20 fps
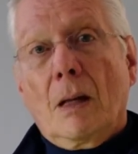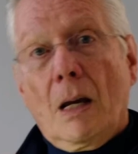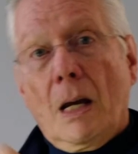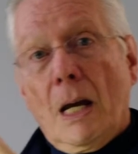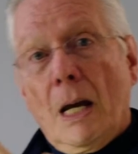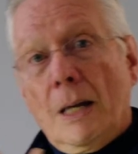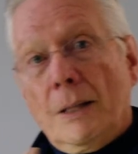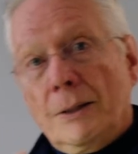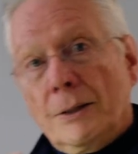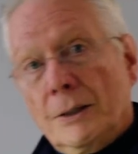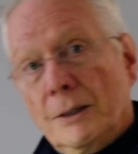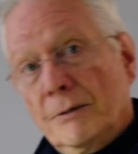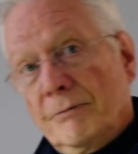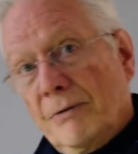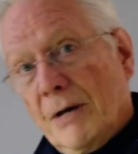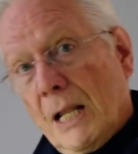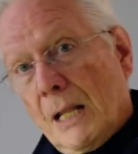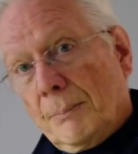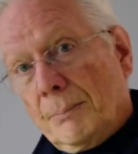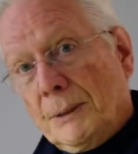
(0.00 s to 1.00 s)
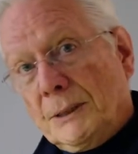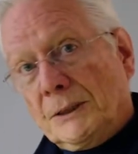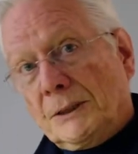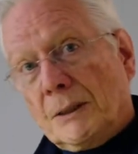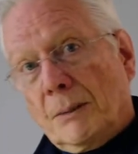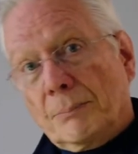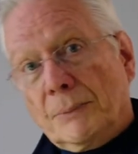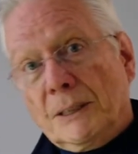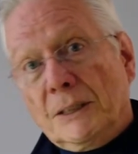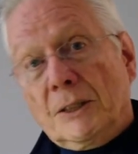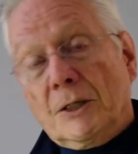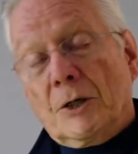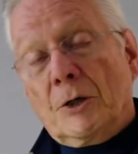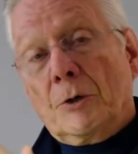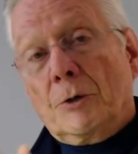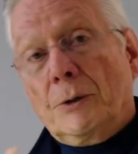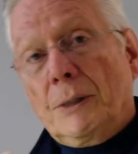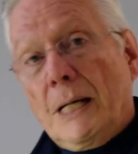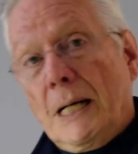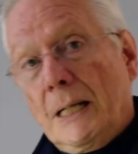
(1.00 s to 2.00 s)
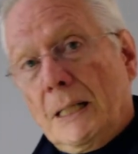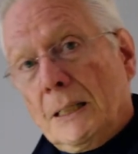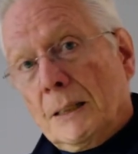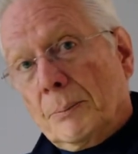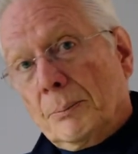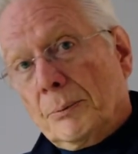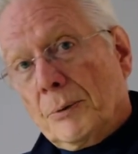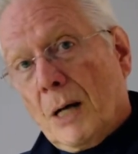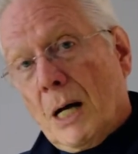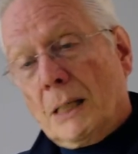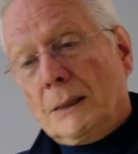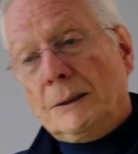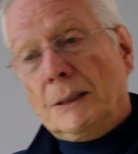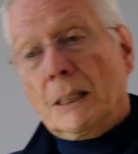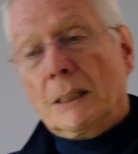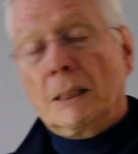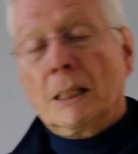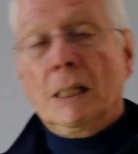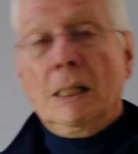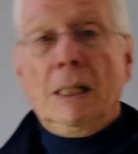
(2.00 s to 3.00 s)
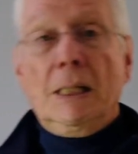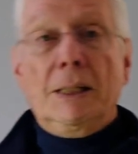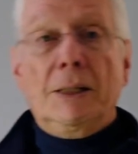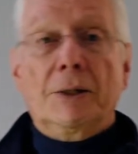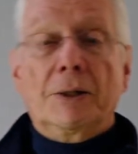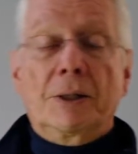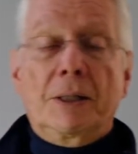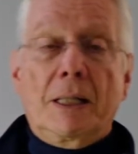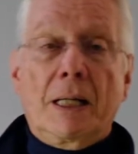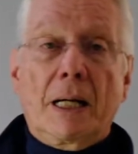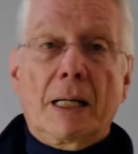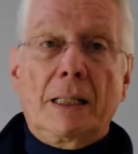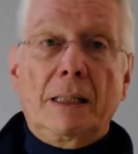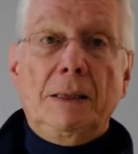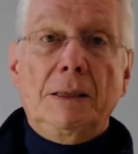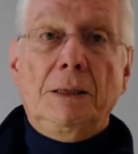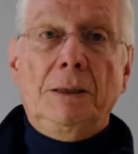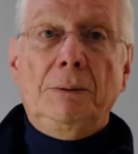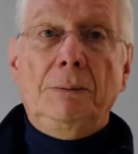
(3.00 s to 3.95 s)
and they're developing something, they're creating a project, they're cutting